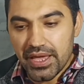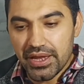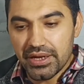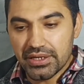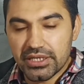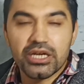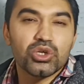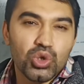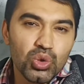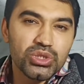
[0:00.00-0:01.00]
and
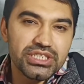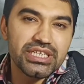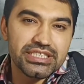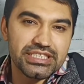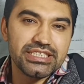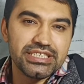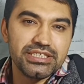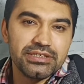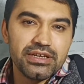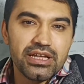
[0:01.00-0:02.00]
concluded a
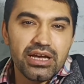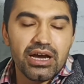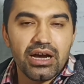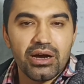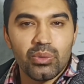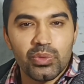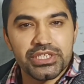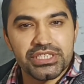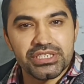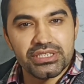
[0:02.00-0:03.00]
treaty
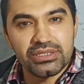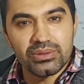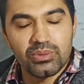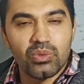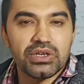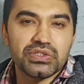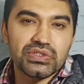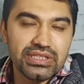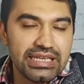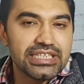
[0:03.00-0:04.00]
which
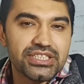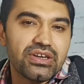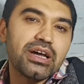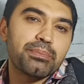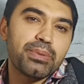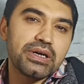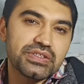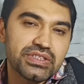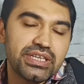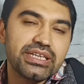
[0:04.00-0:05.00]
was later on
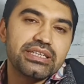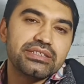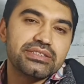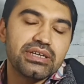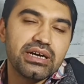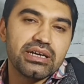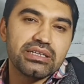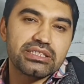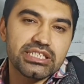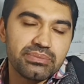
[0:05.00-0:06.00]
passed in
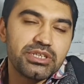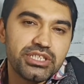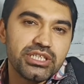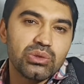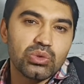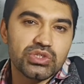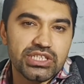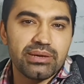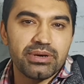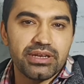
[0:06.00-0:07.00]

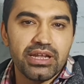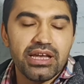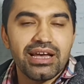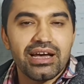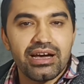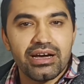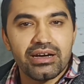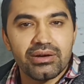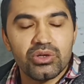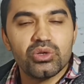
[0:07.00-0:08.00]
1707,
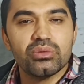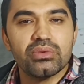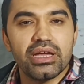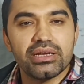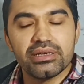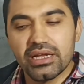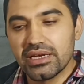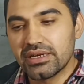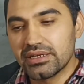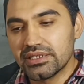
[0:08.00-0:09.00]

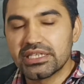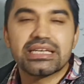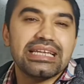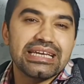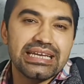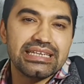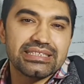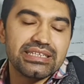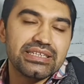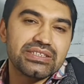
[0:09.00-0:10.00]
and declare
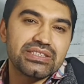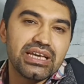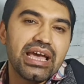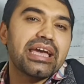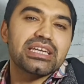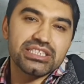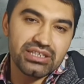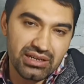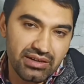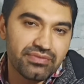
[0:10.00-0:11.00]
it as the Act
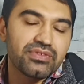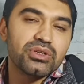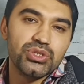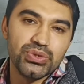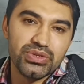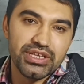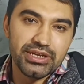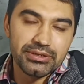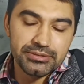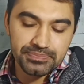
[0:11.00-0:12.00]
of Union.